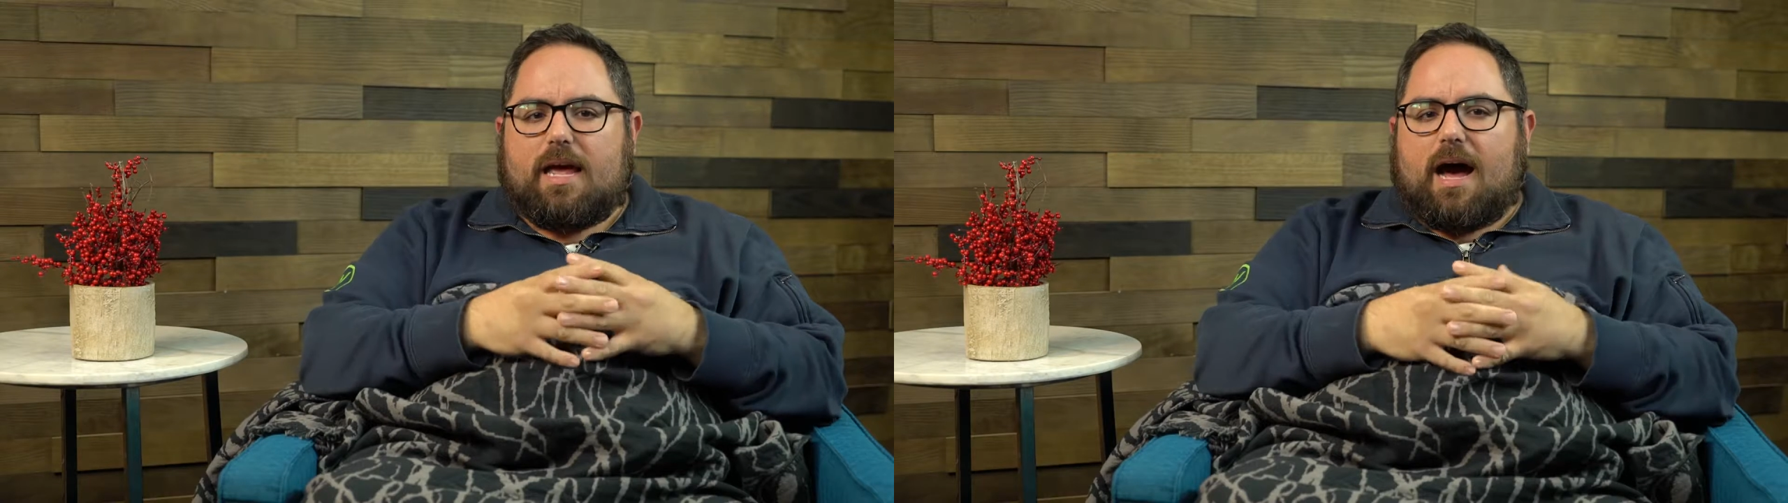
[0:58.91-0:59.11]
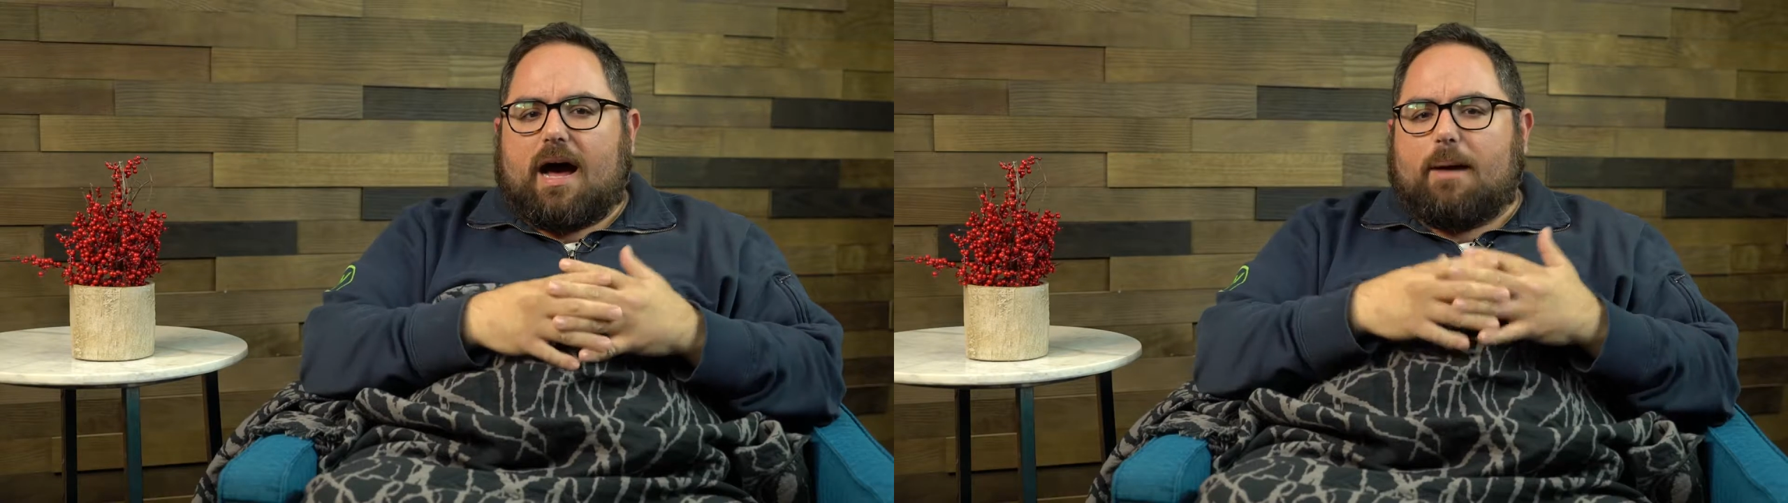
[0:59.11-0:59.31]

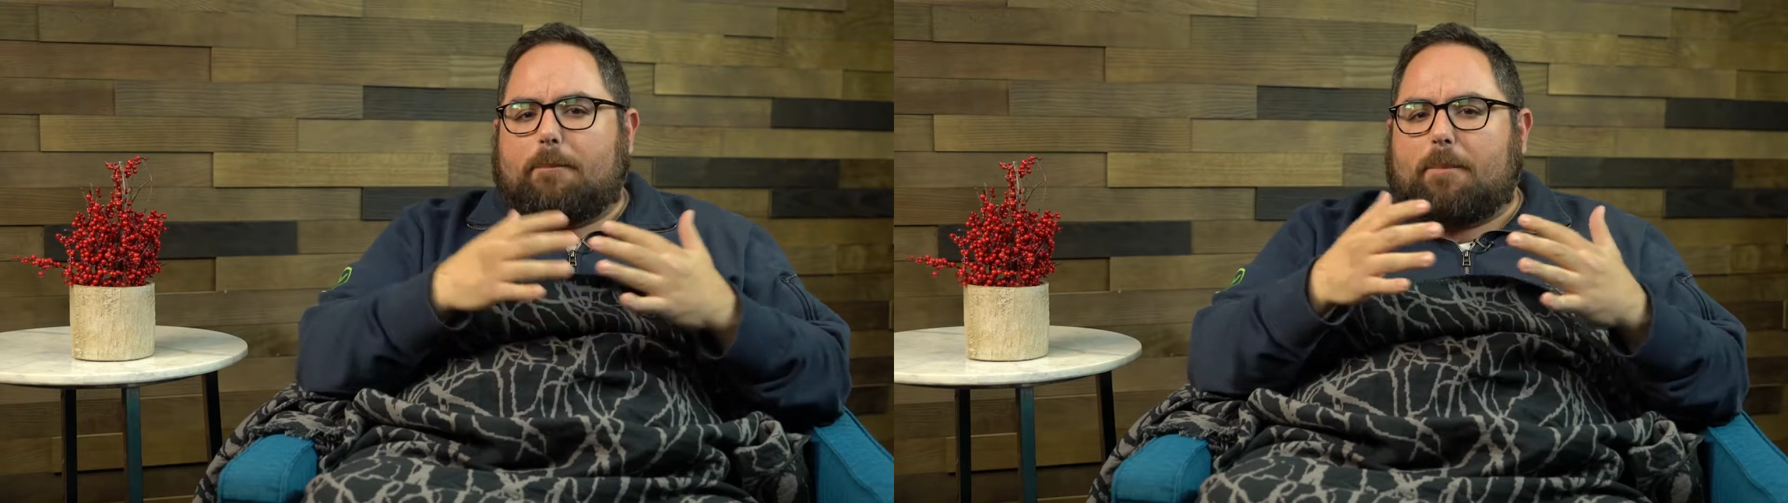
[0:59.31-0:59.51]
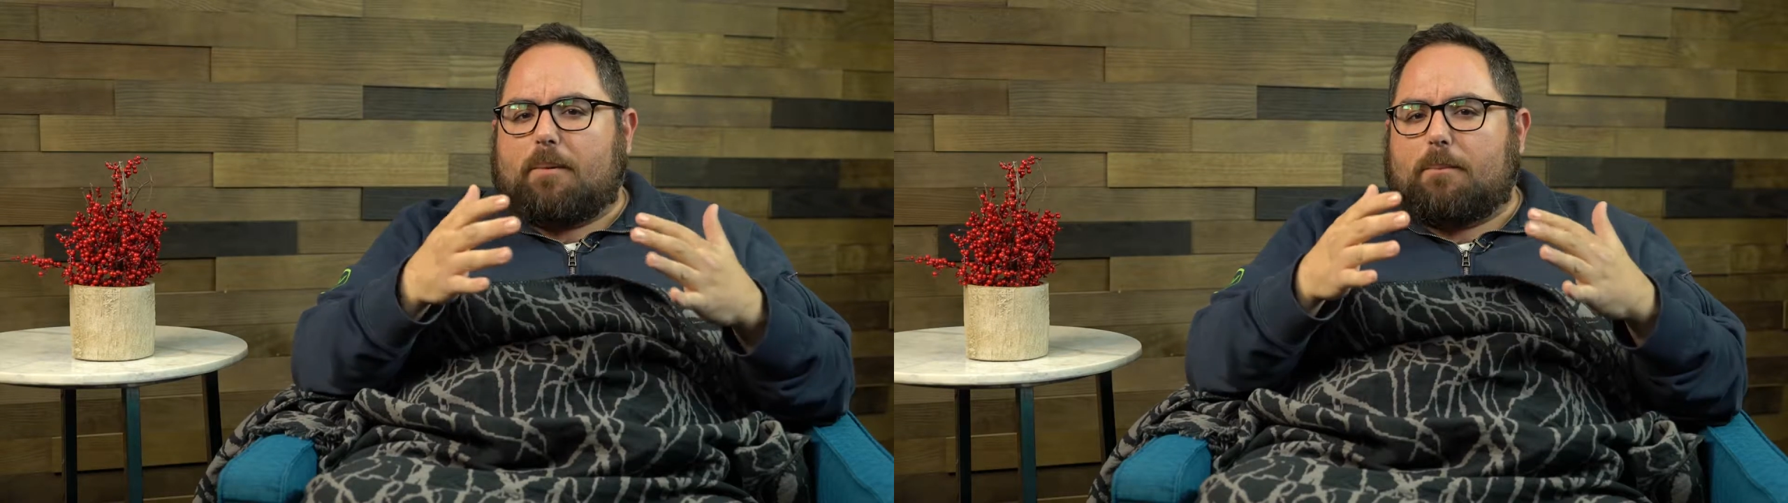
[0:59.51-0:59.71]

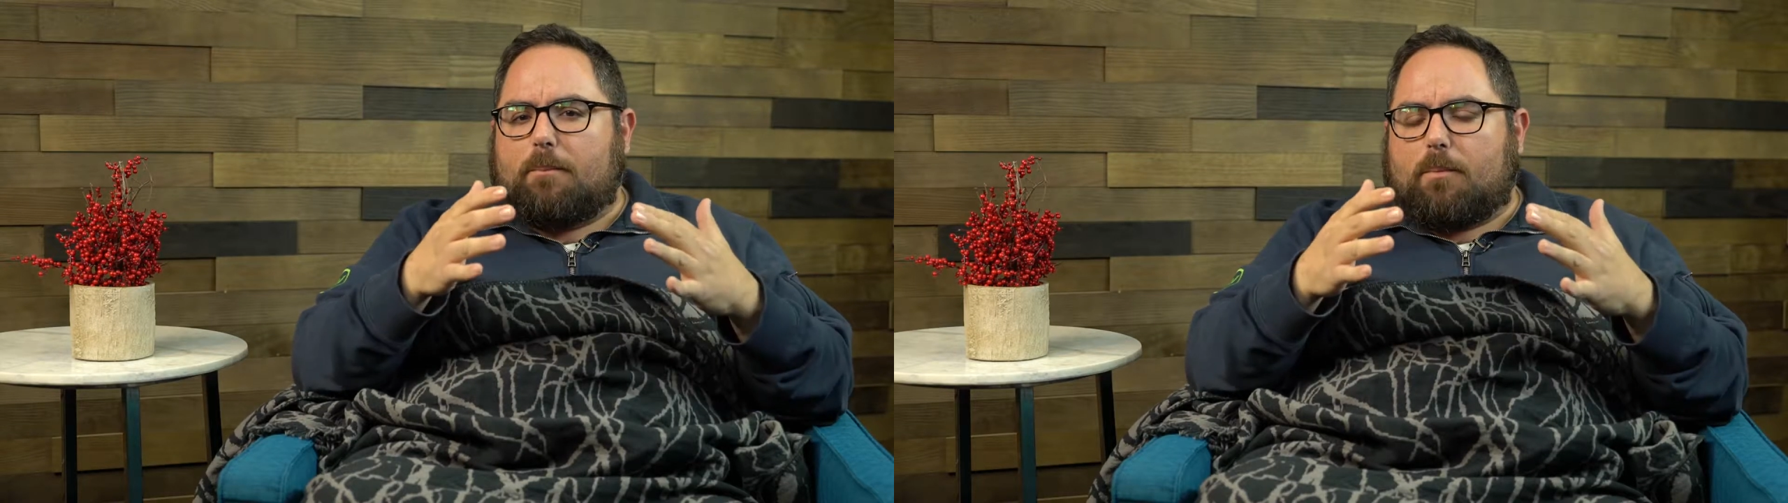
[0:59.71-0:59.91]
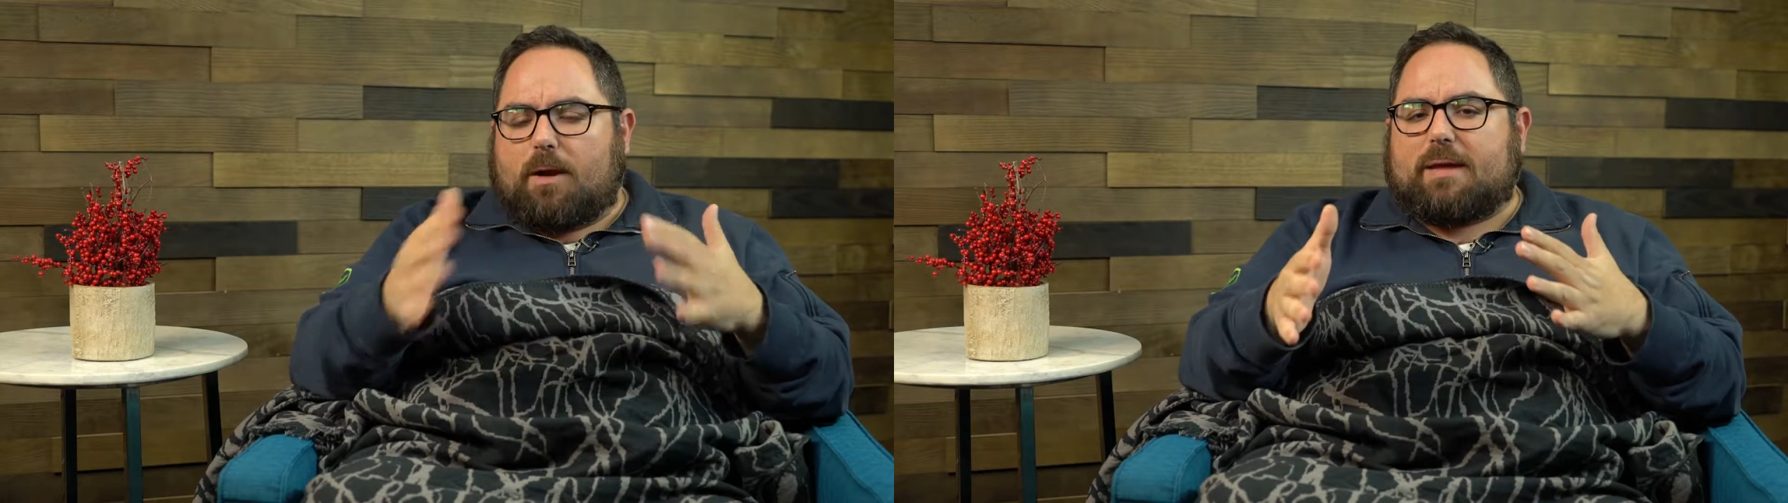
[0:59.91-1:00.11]
But
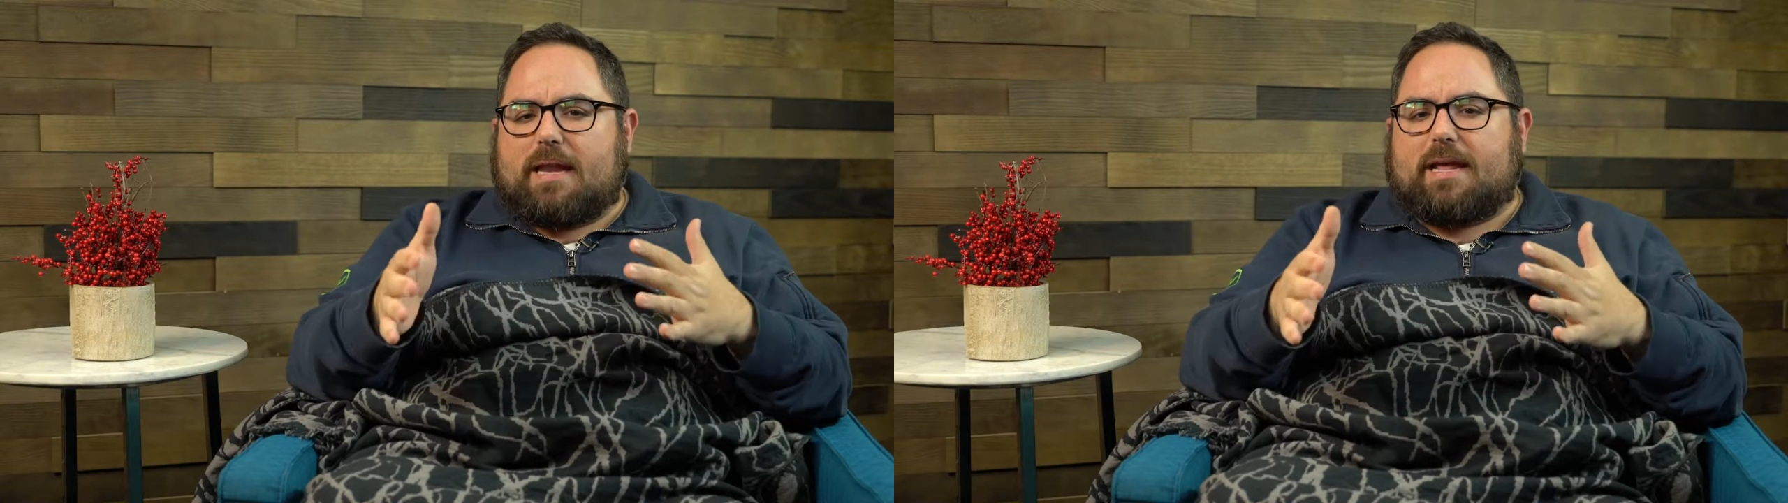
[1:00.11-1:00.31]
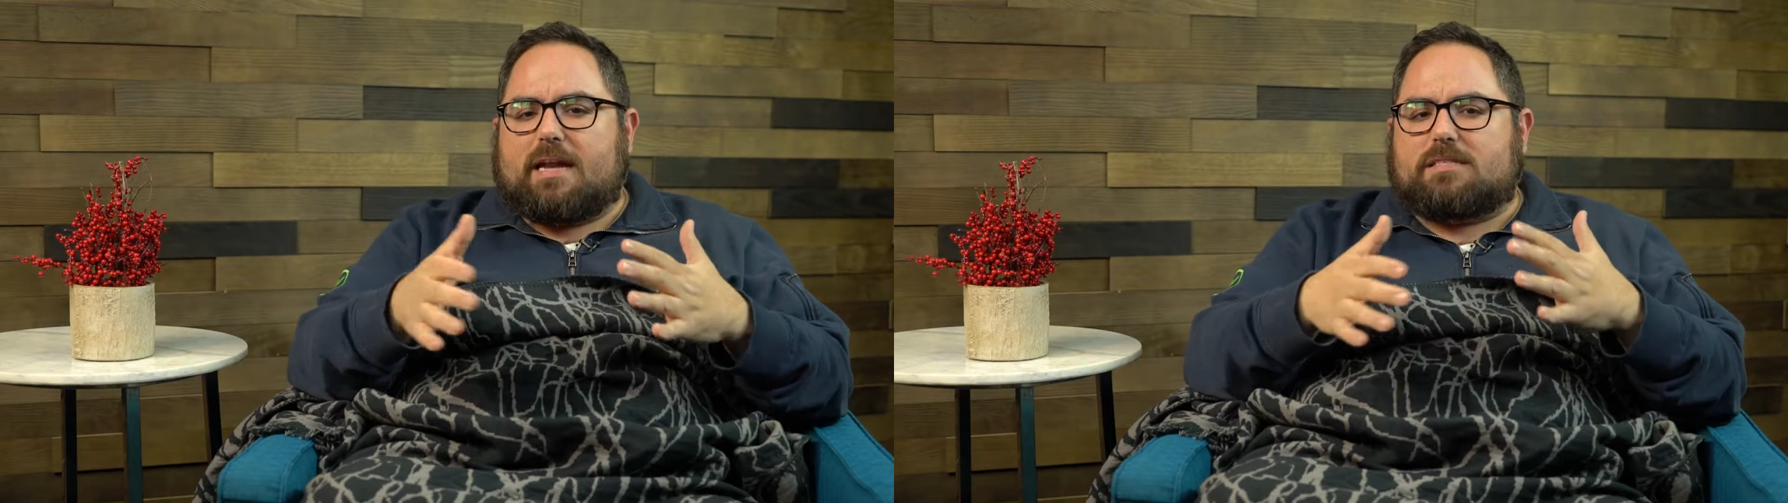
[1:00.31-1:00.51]
what I'm
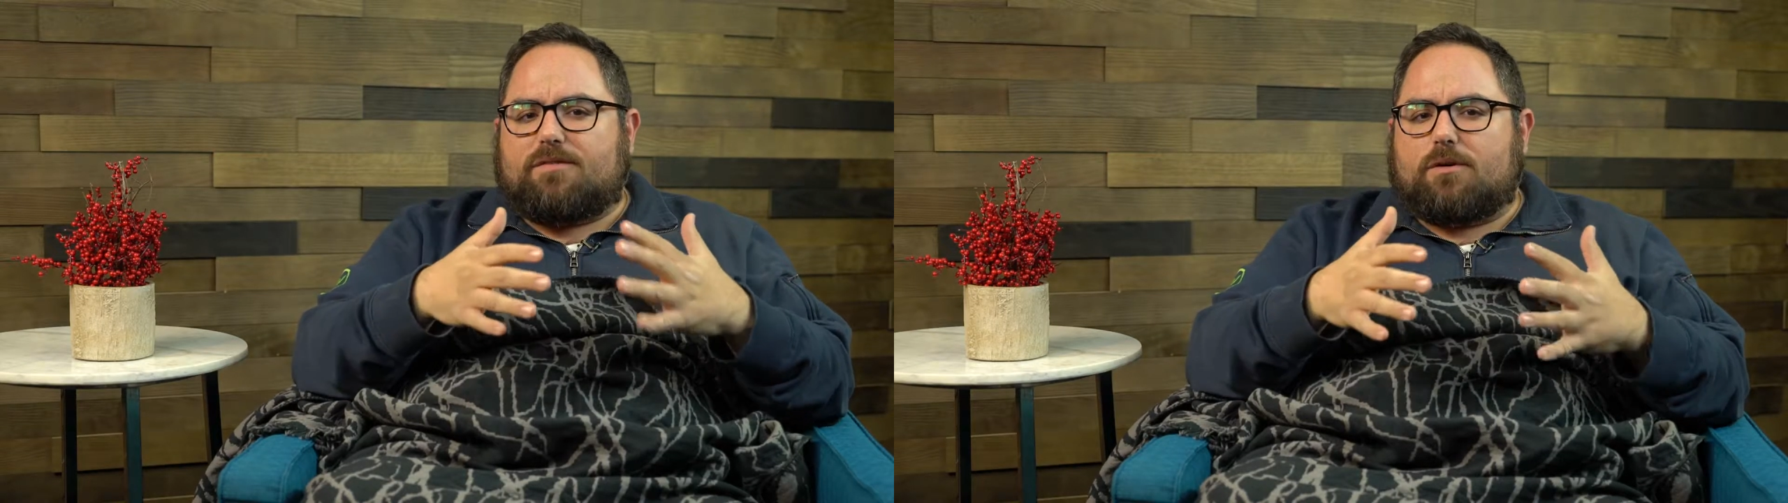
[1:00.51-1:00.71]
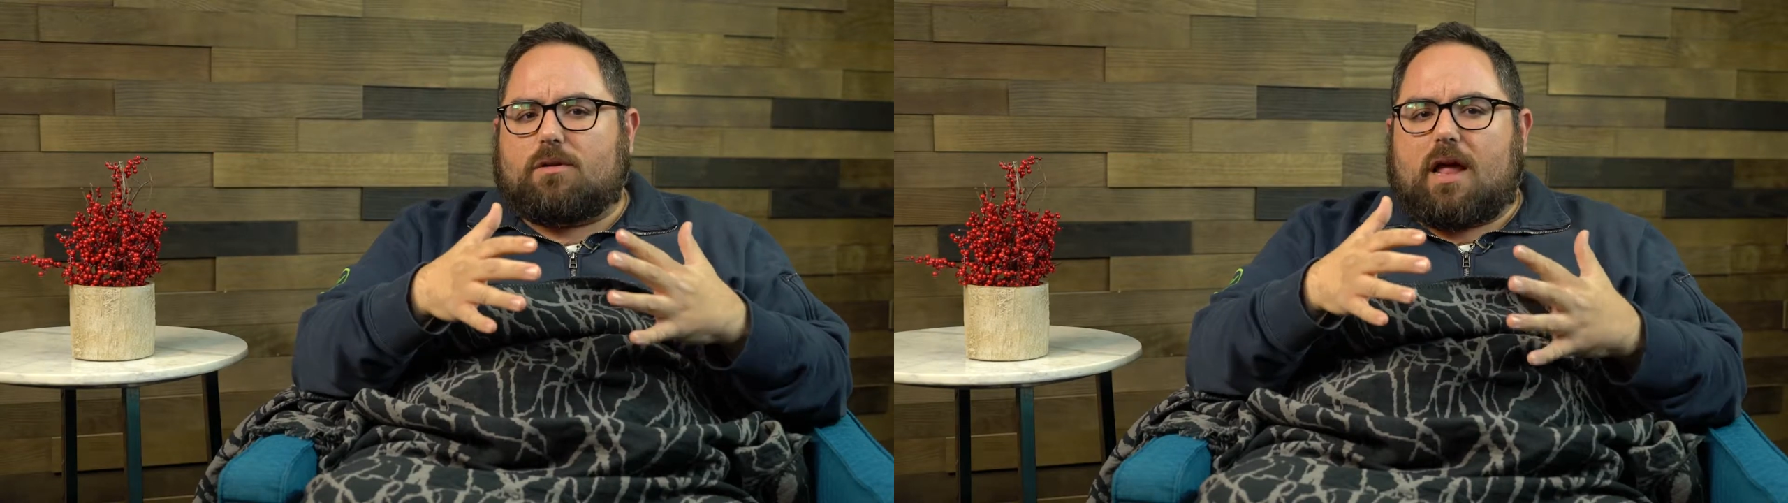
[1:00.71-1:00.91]
getting at is
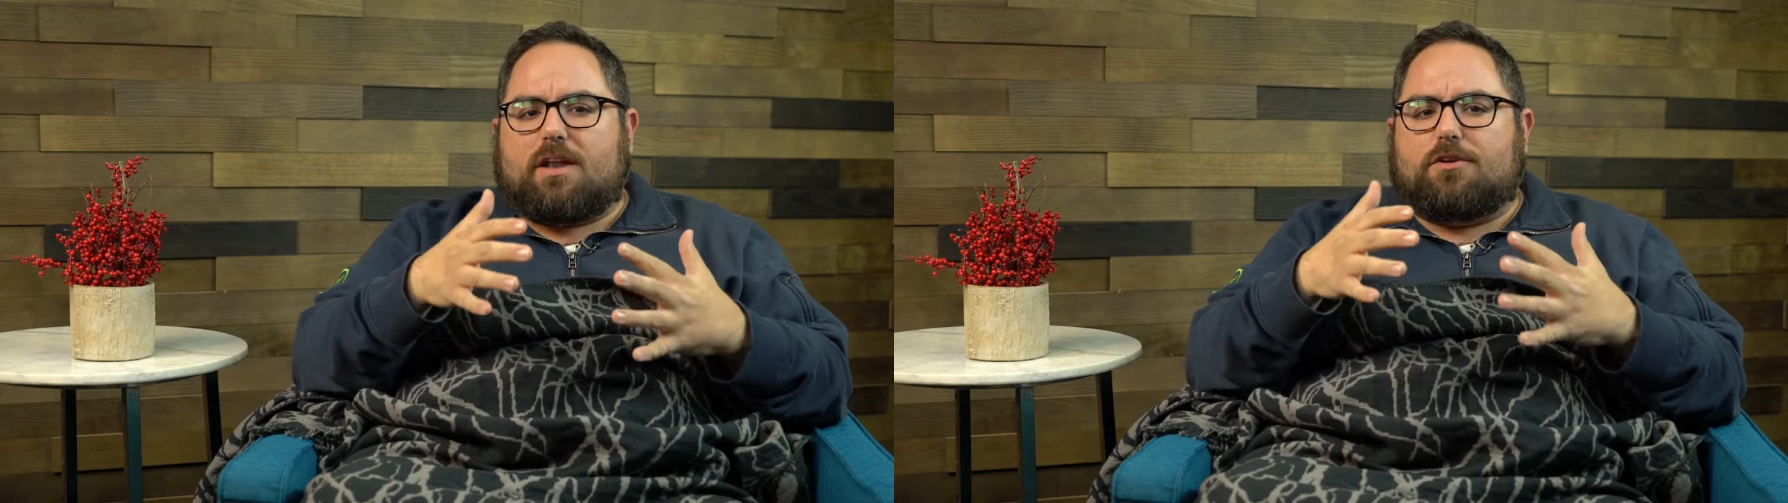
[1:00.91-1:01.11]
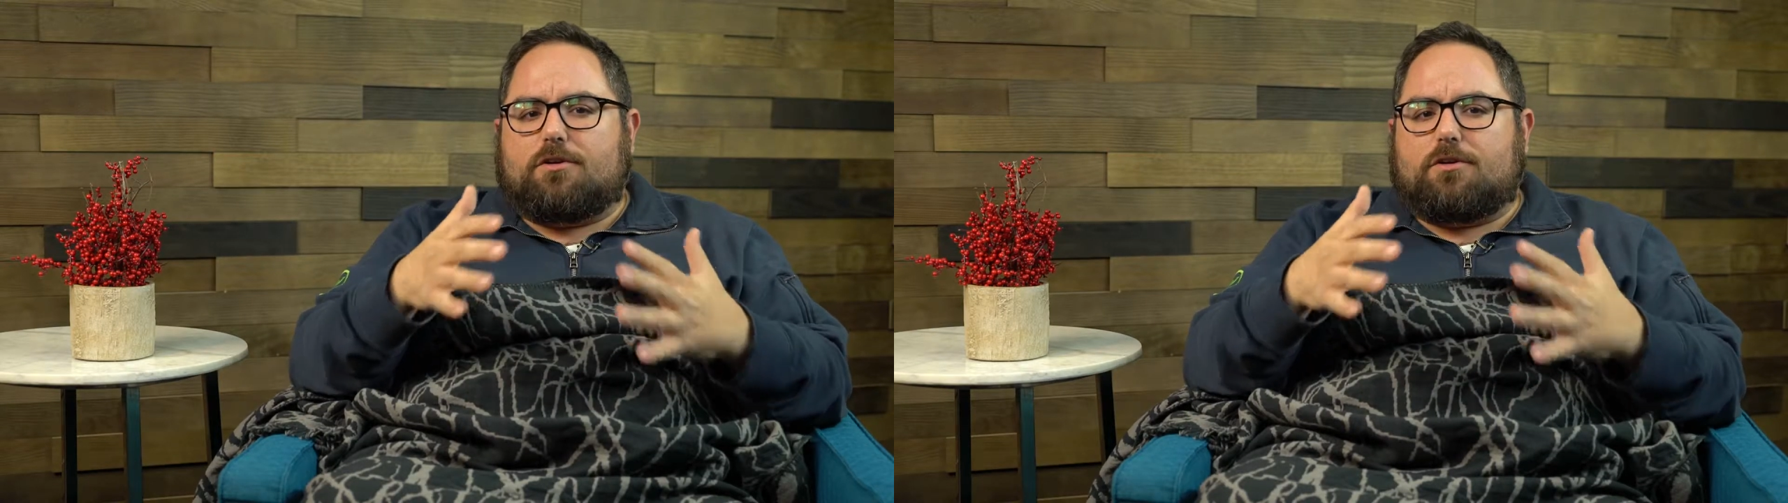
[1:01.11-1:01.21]
I've heard a lot of the